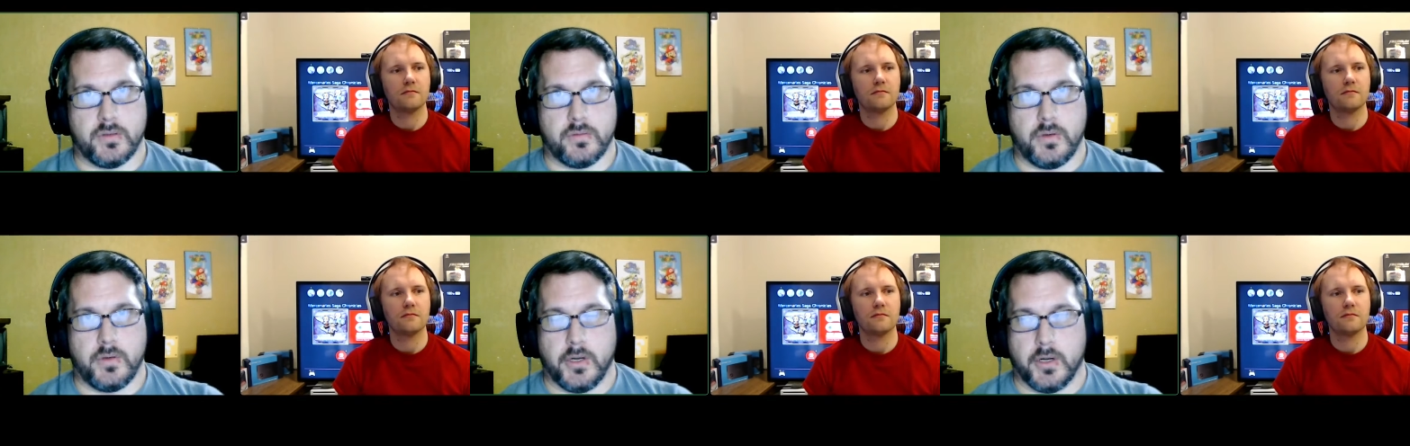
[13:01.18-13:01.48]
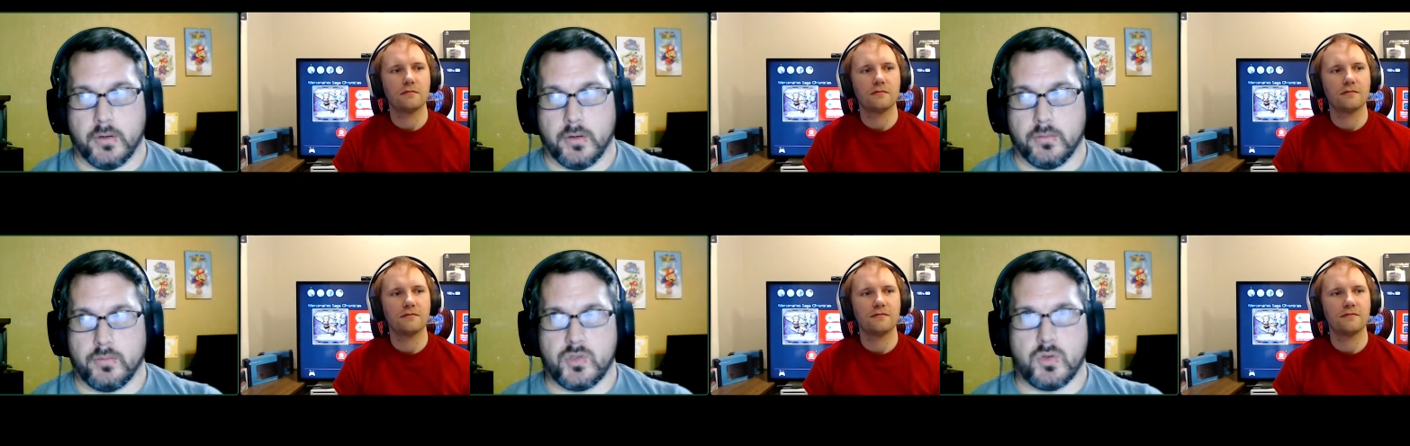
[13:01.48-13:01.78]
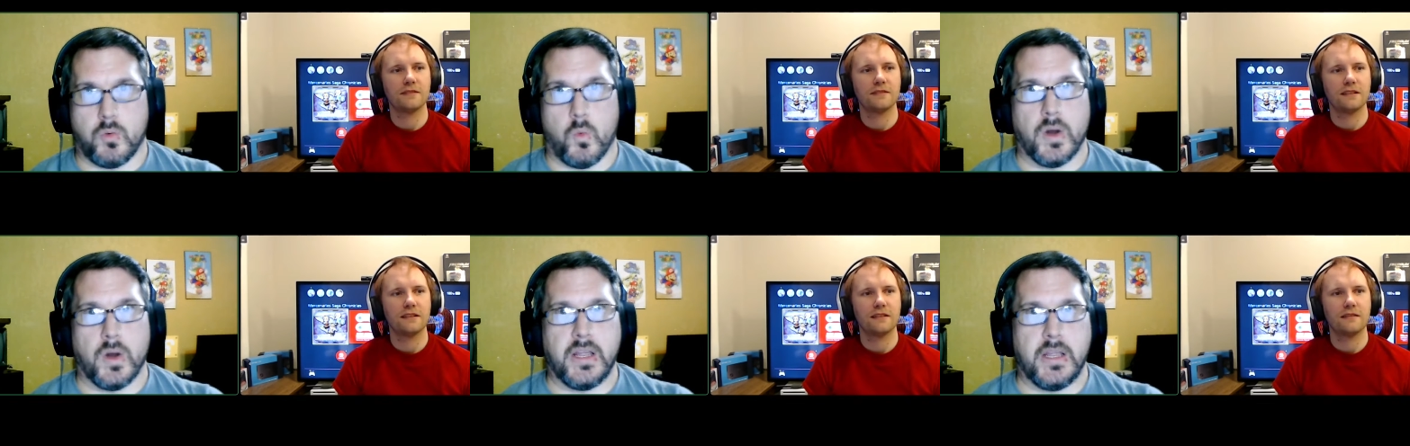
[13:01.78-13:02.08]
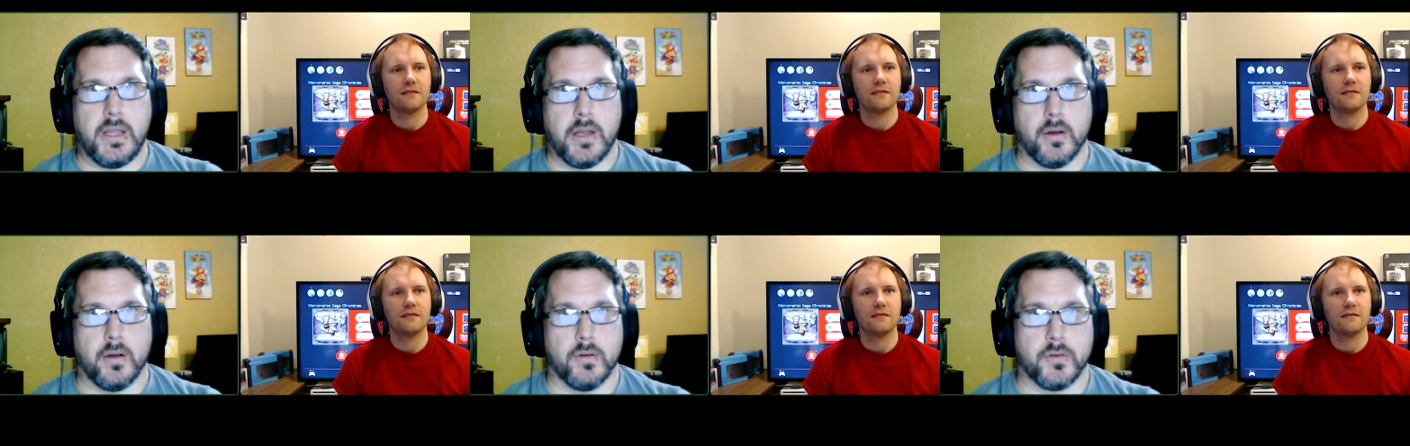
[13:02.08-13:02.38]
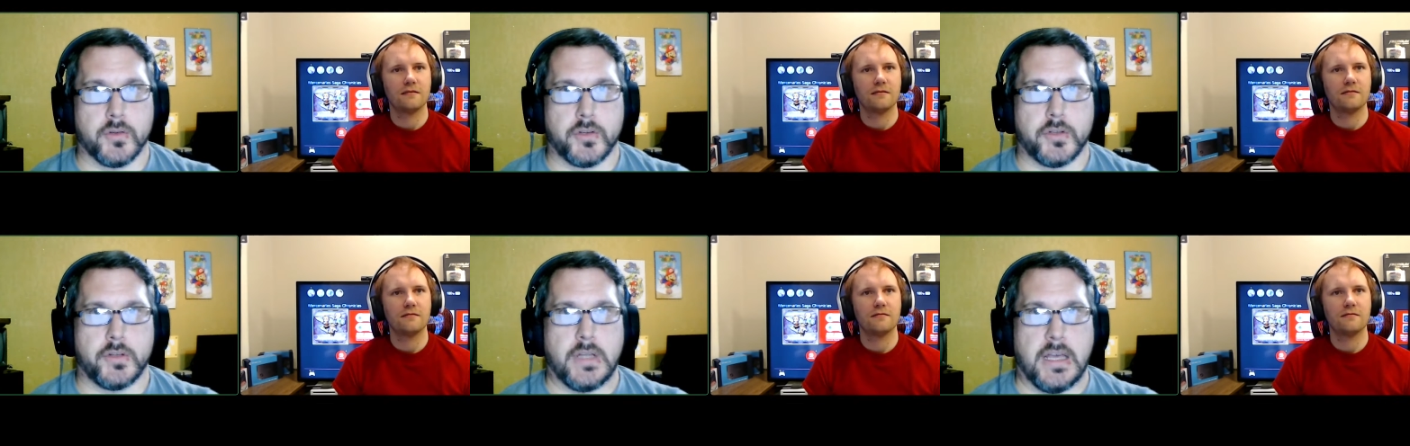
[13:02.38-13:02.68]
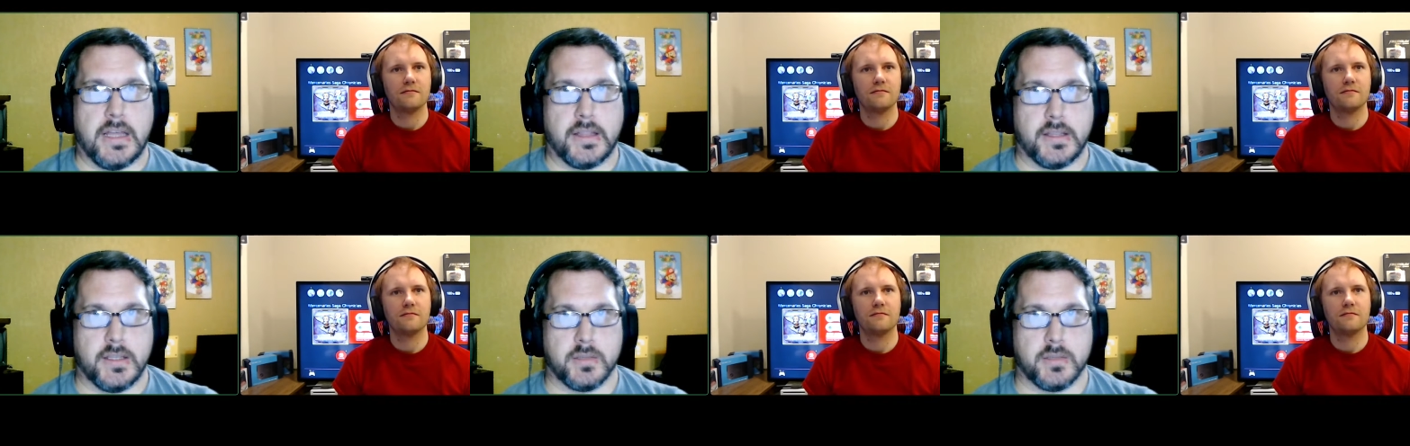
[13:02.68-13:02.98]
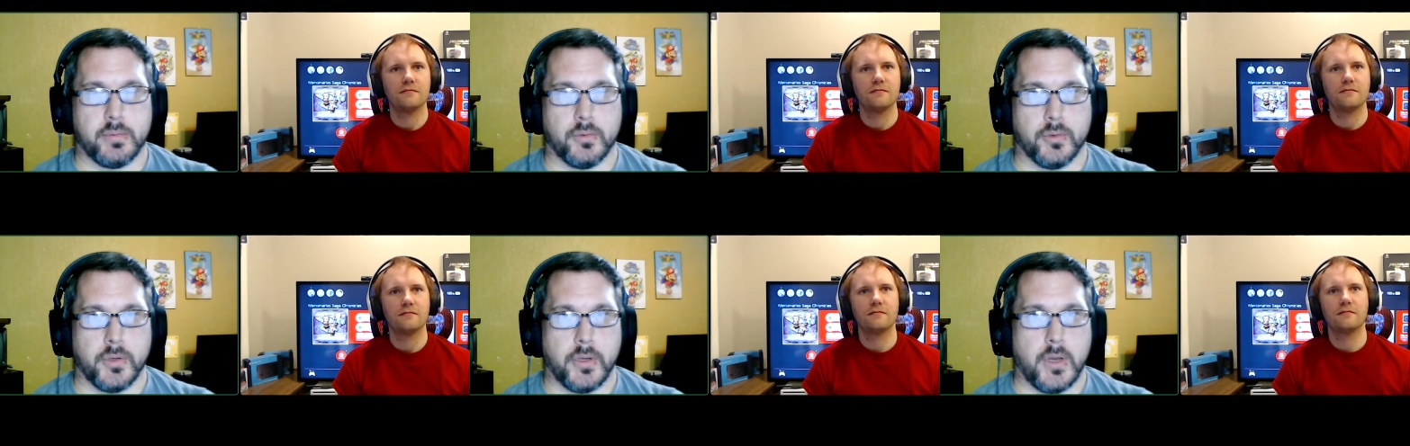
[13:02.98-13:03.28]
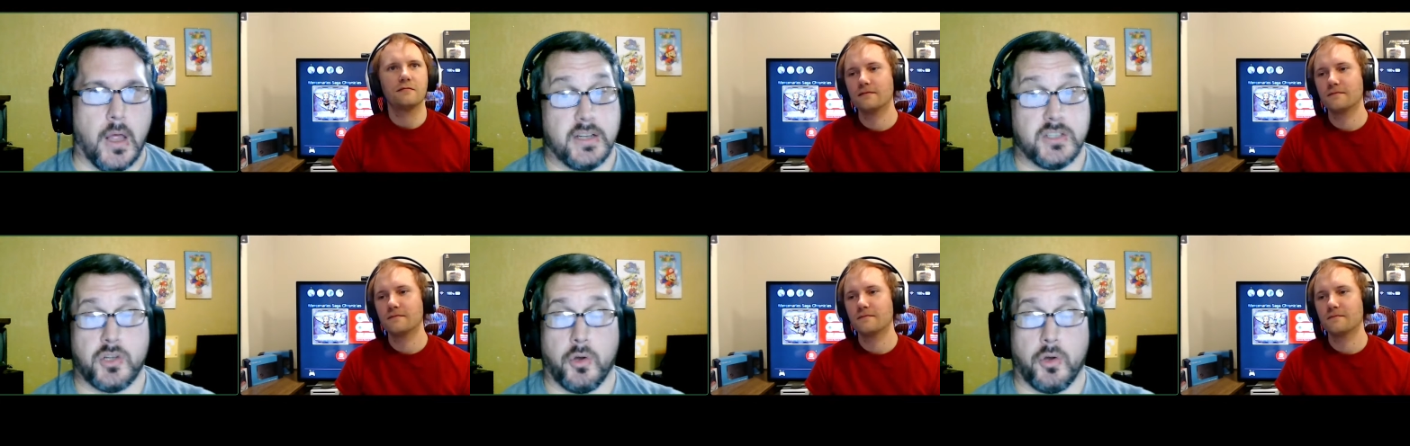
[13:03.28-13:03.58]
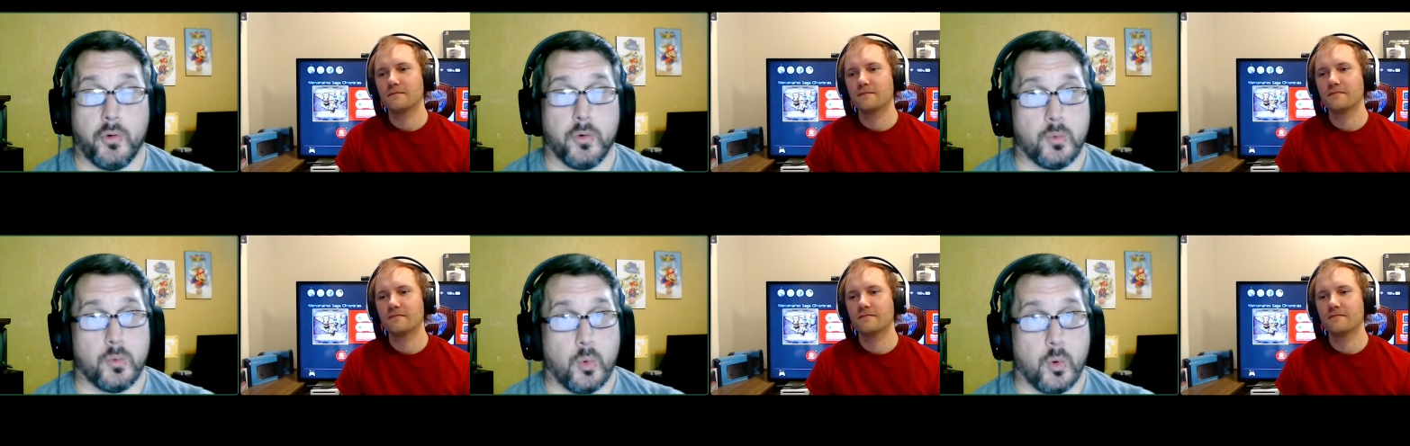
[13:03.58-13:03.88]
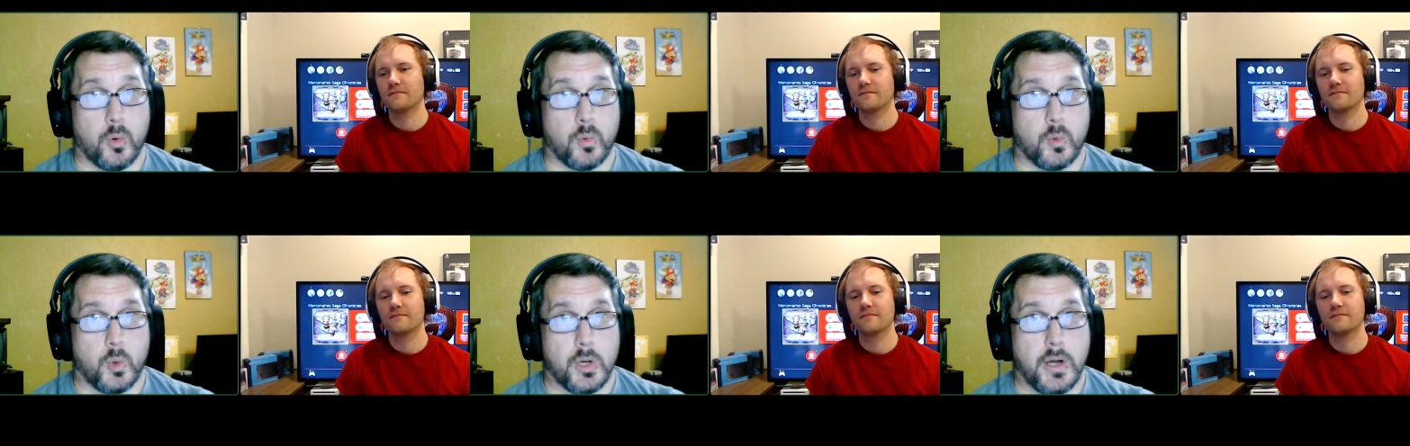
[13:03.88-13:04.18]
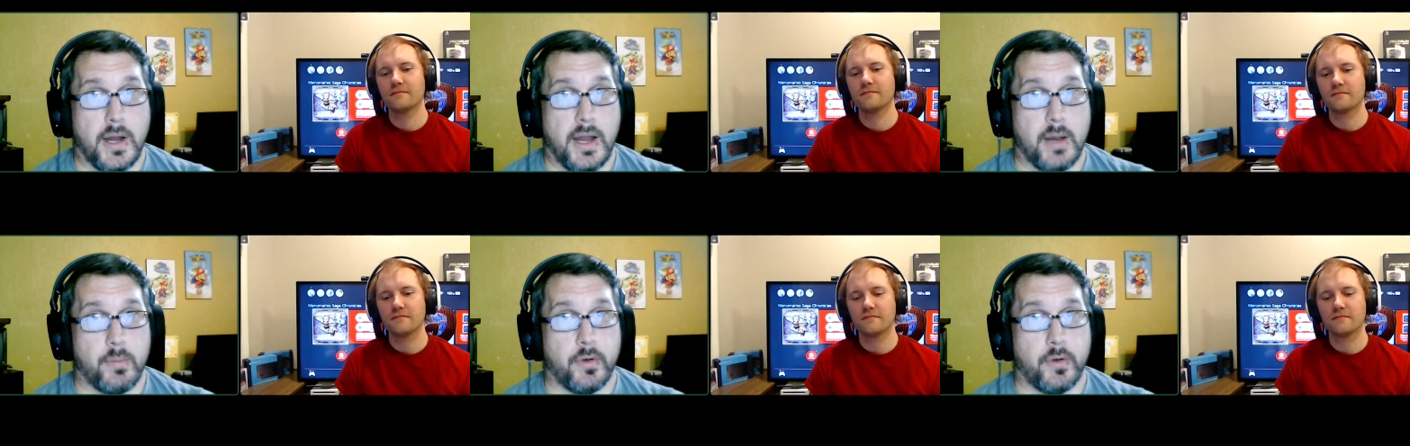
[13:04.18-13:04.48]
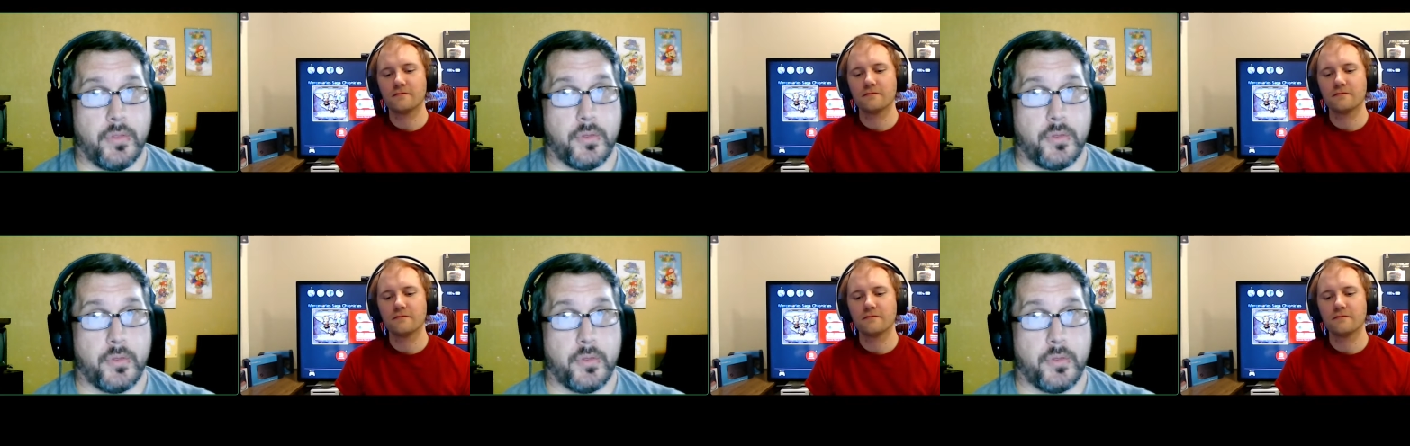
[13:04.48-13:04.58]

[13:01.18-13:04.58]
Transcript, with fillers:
Speaker 1: you know 20 years at this point. Total War Warhammer